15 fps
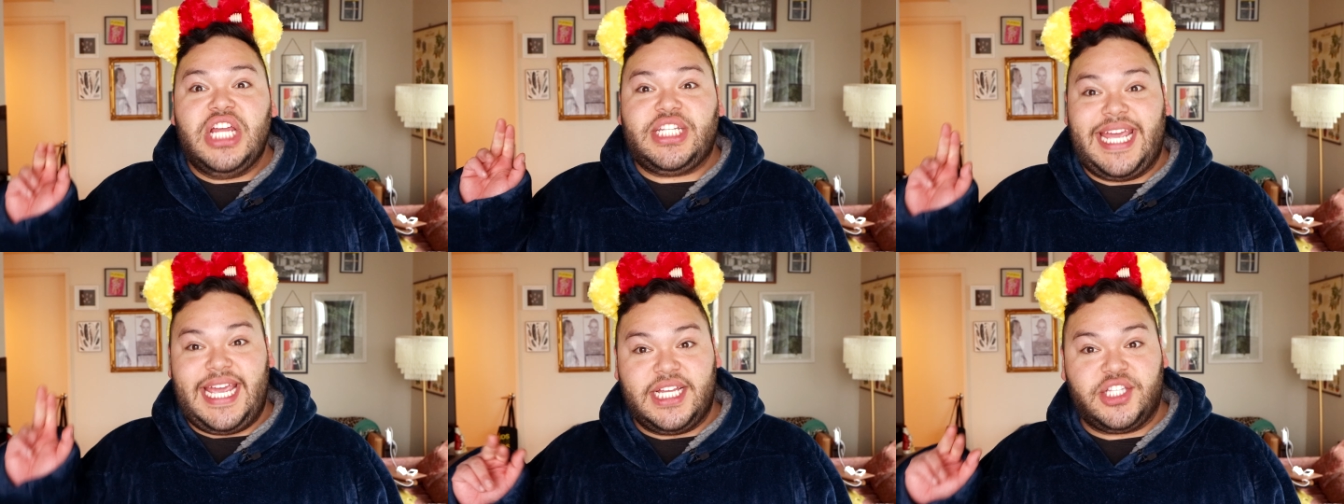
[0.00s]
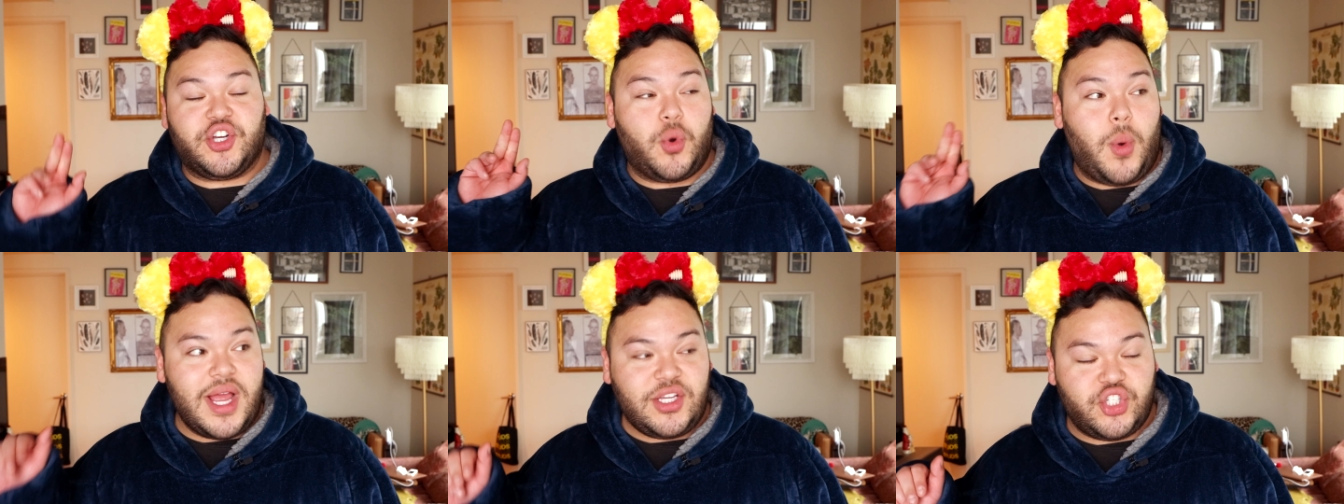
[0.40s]
to answer
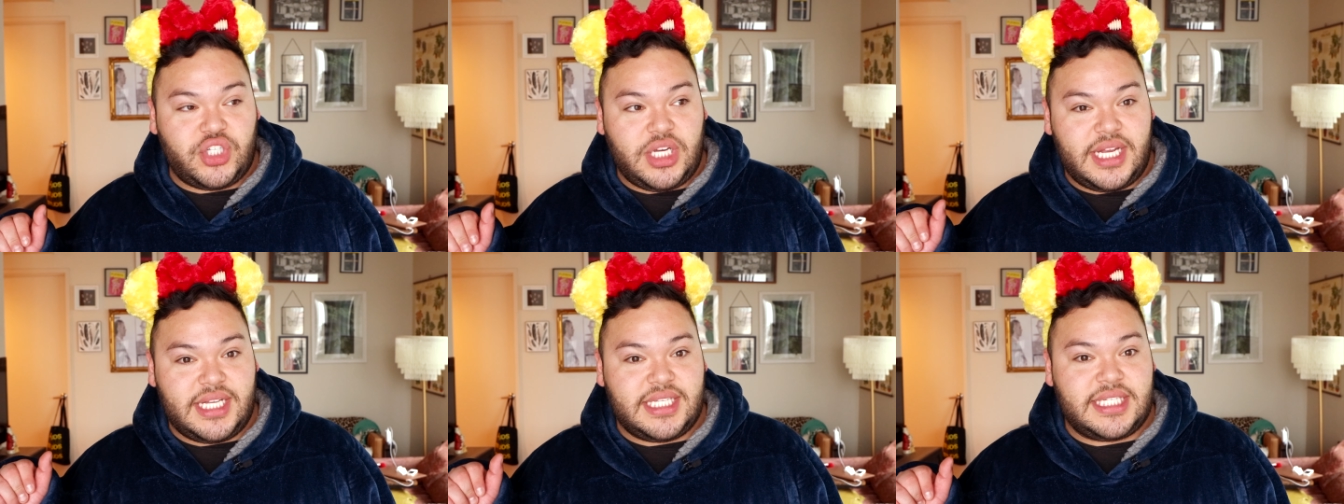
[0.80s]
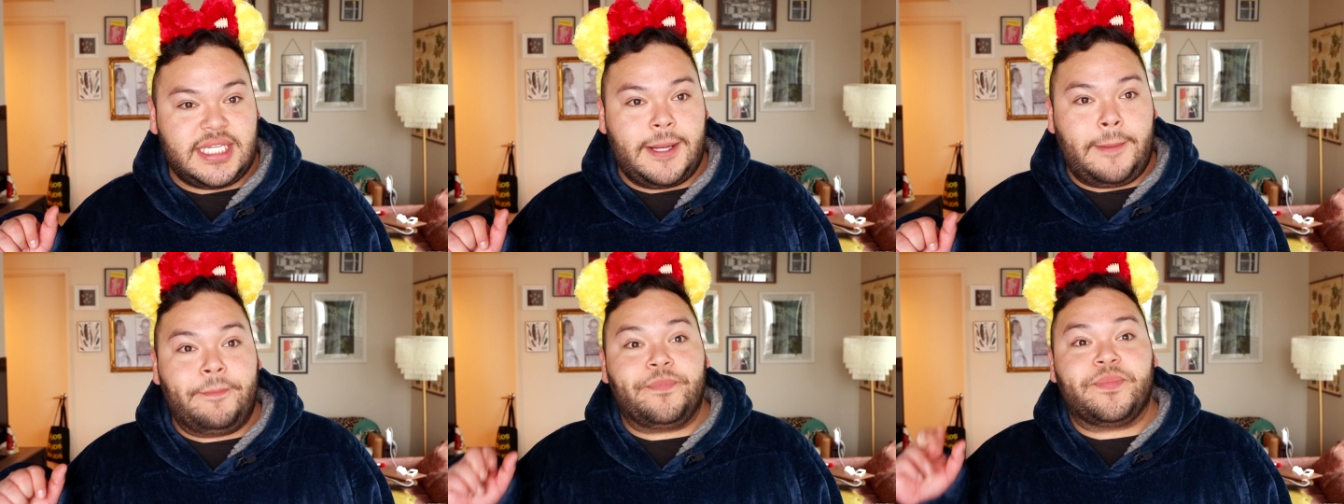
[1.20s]
questions,
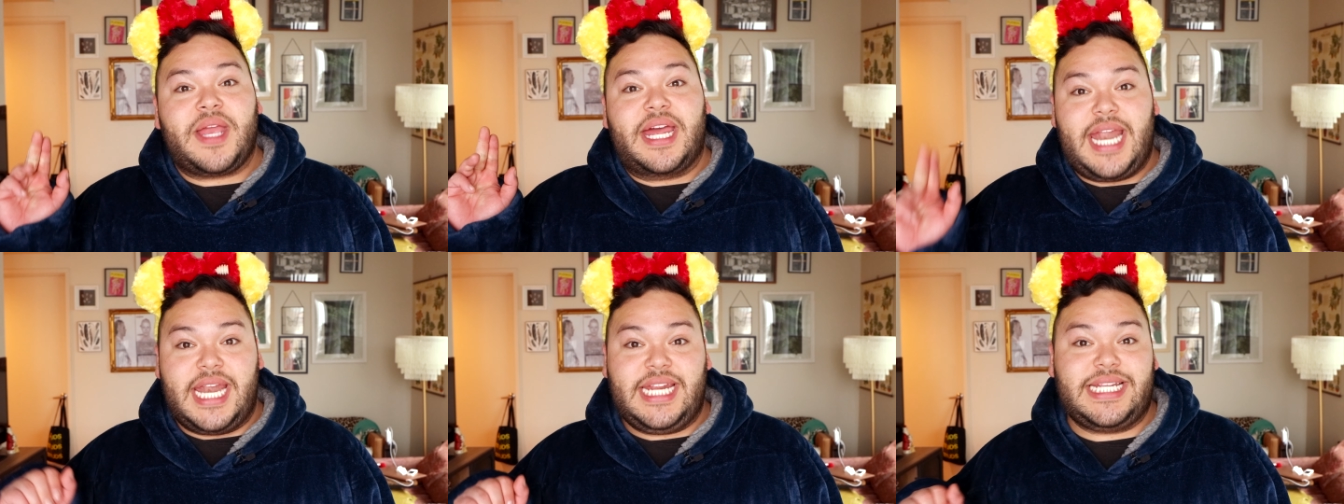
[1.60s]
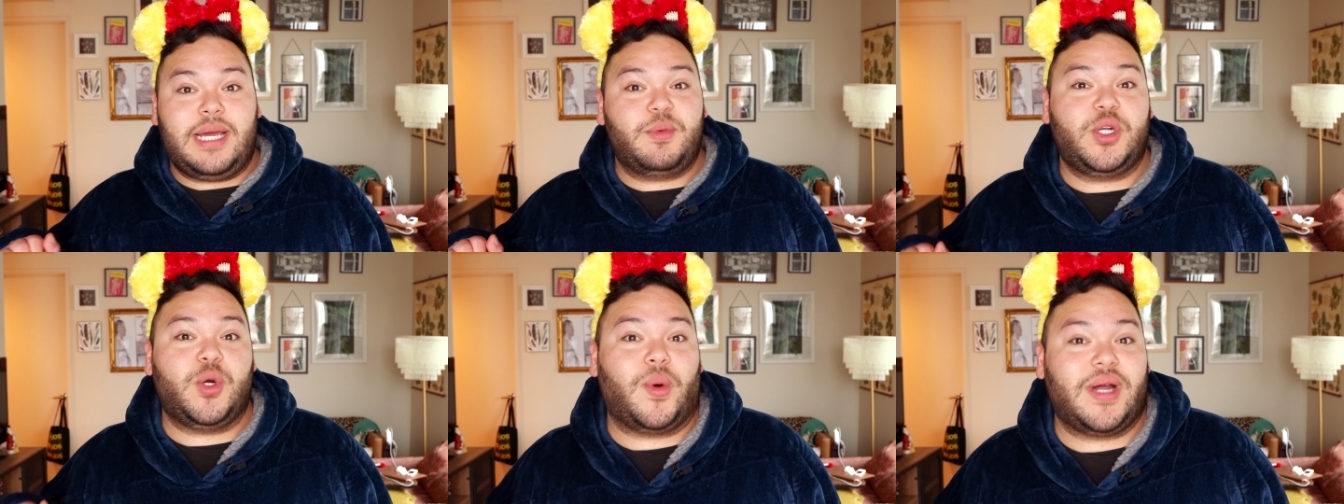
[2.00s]
and
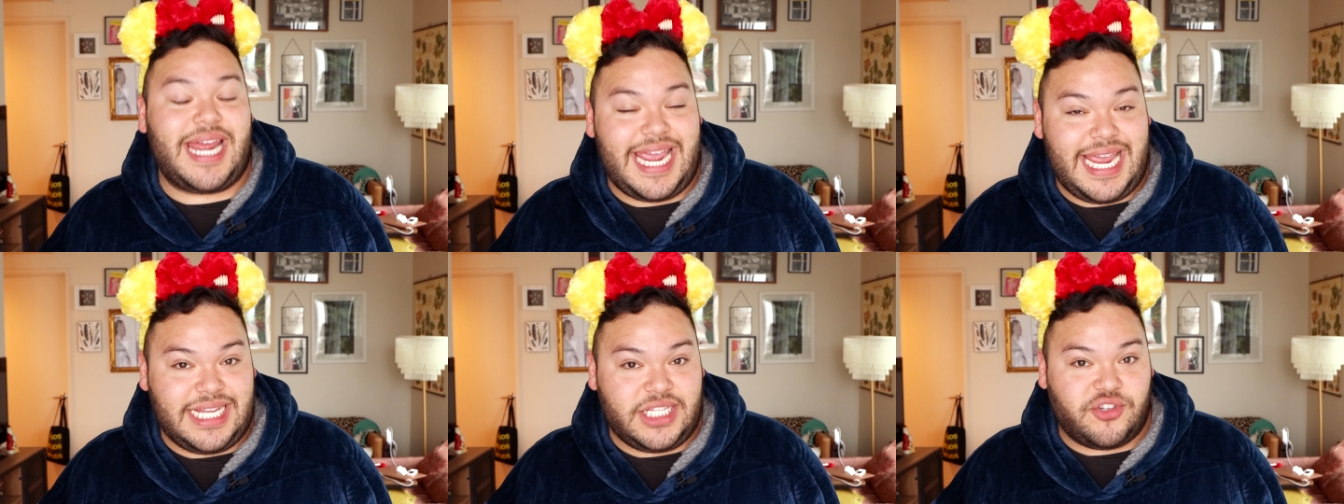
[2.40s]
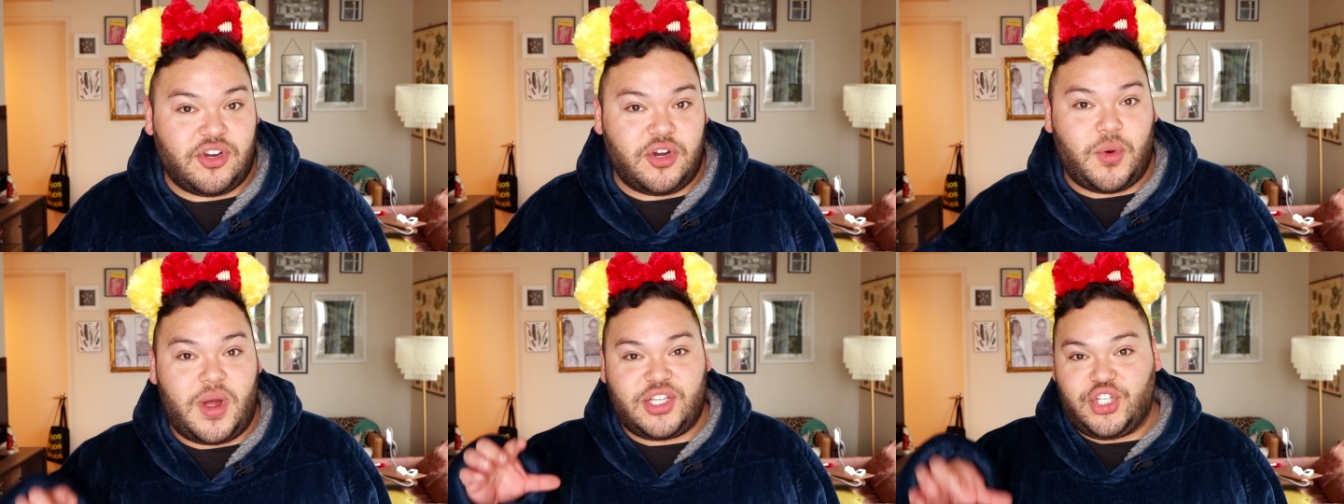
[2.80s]
anytime we don't want to answer
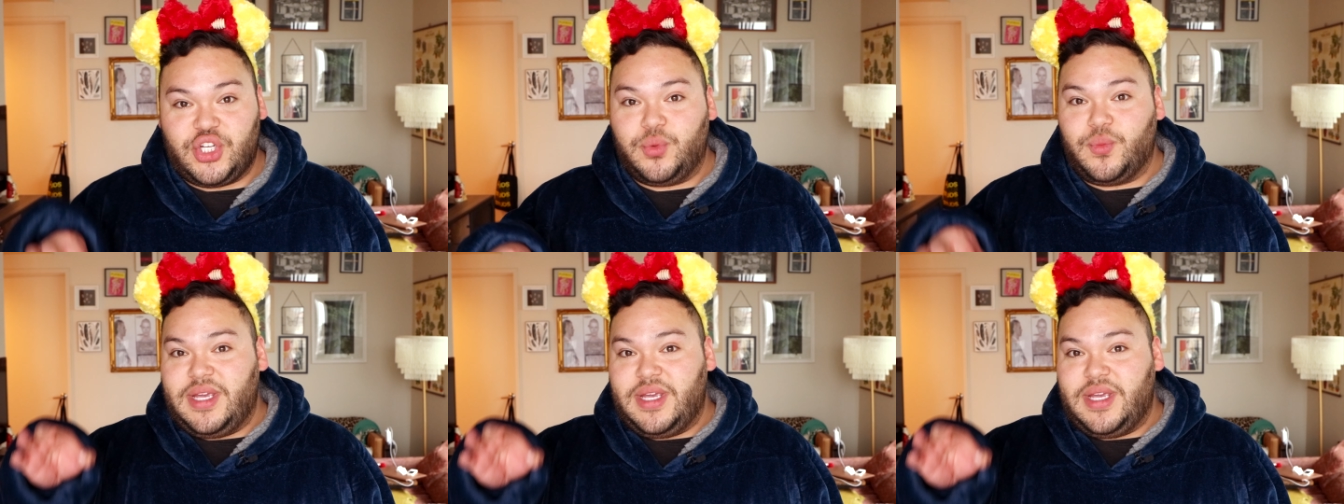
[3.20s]
a question,